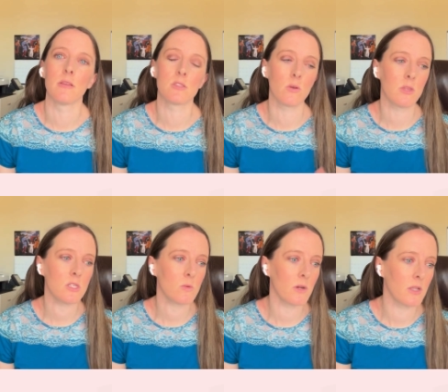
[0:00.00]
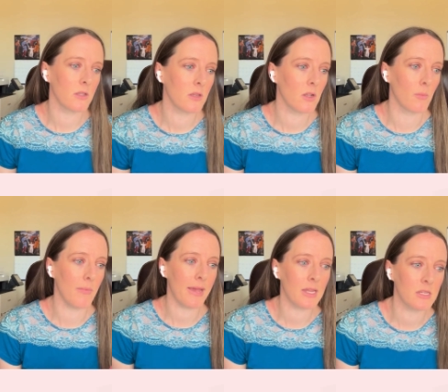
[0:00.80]
So this one, you know,
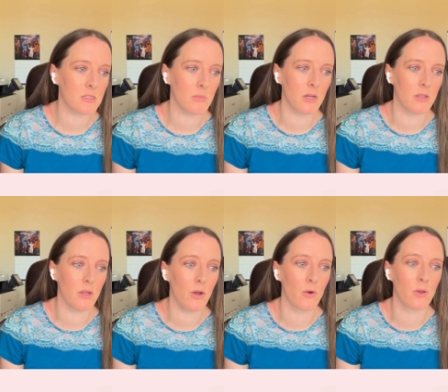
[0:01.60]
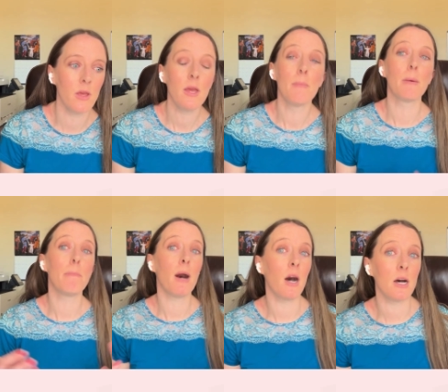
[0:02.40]
mechanism unknown, but
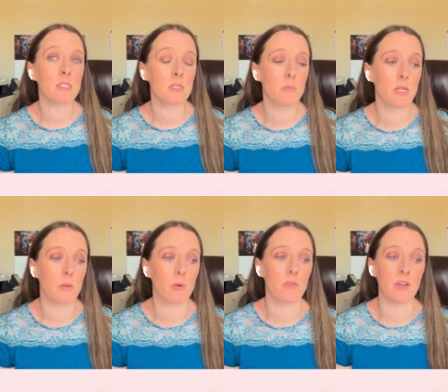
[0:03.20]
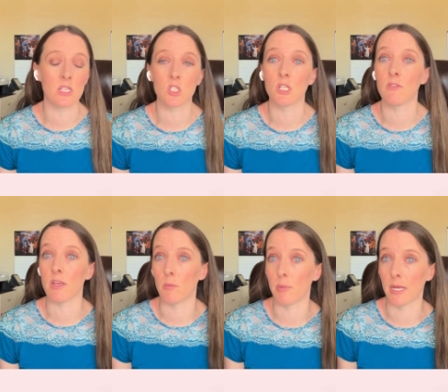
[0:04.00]
possibly prevention of
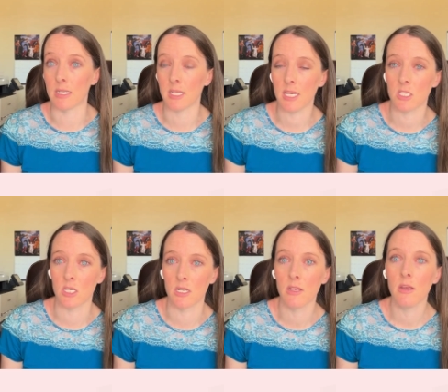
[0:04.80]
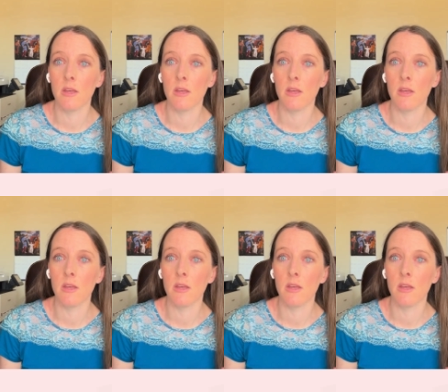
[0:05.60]
implantation.